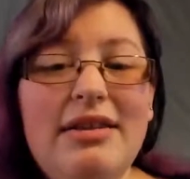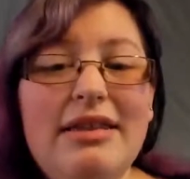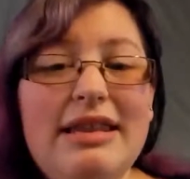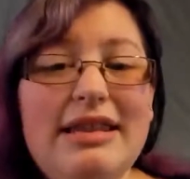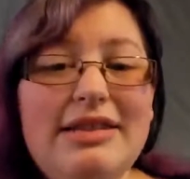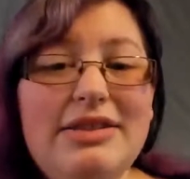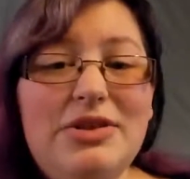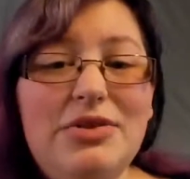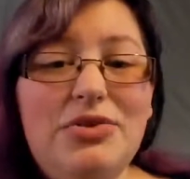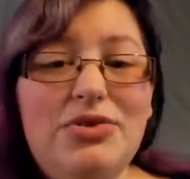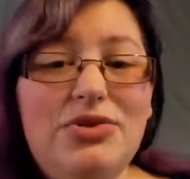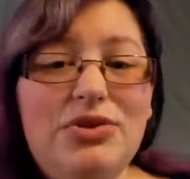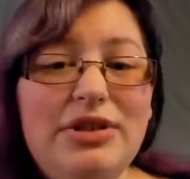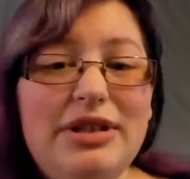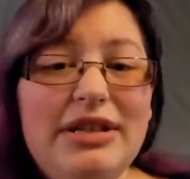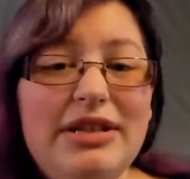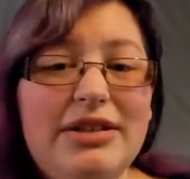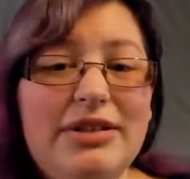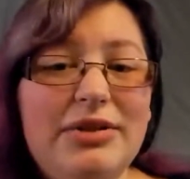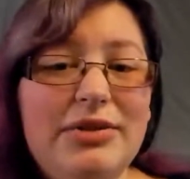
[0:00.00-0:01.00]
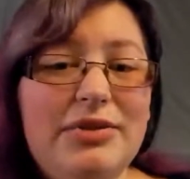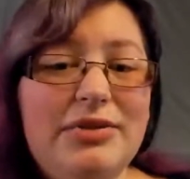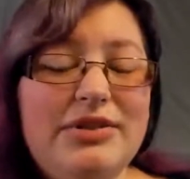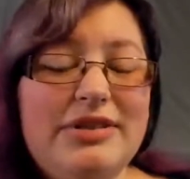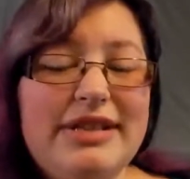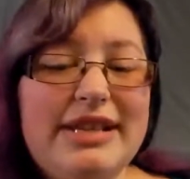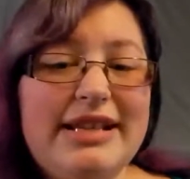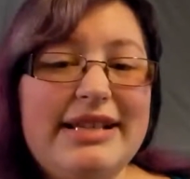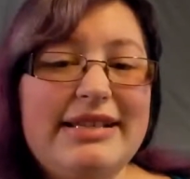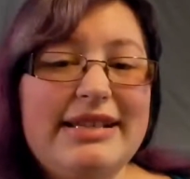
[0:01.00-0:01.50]
This usually includes
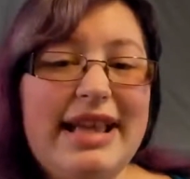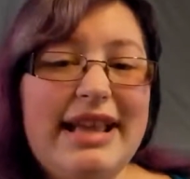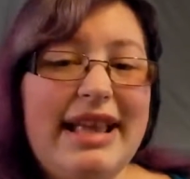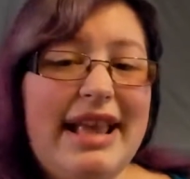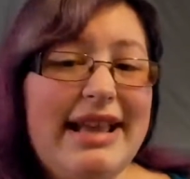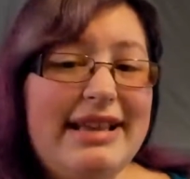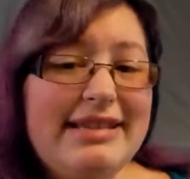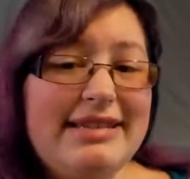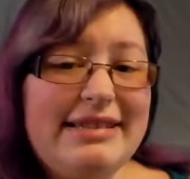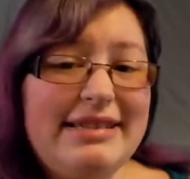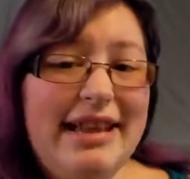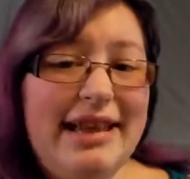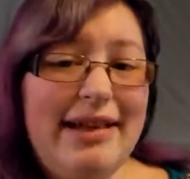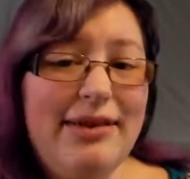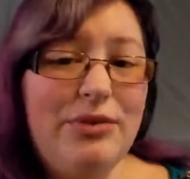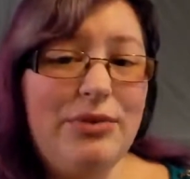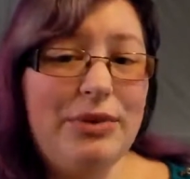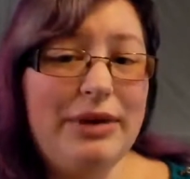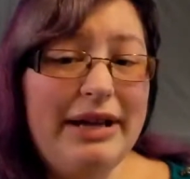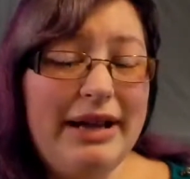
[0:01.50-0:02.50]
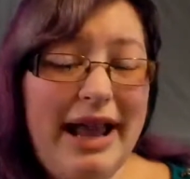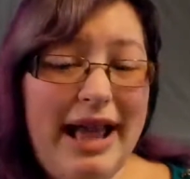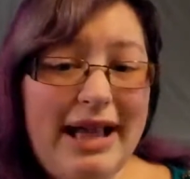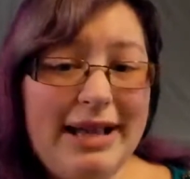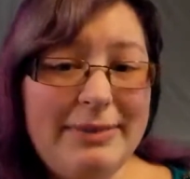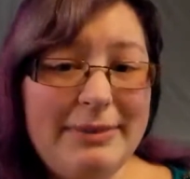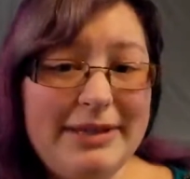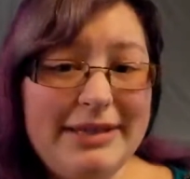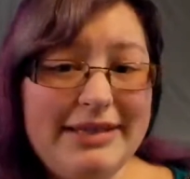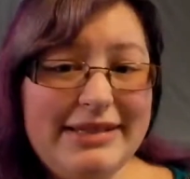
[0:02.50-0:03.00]
things like SCA or
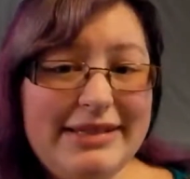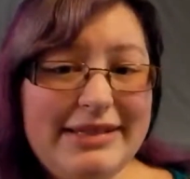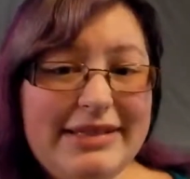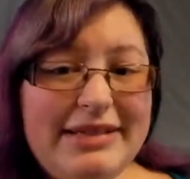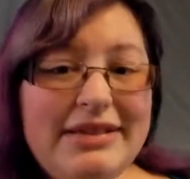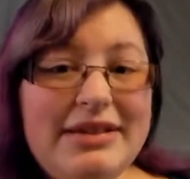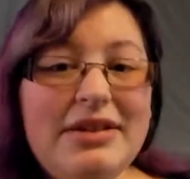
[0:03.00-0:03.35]
reenactments,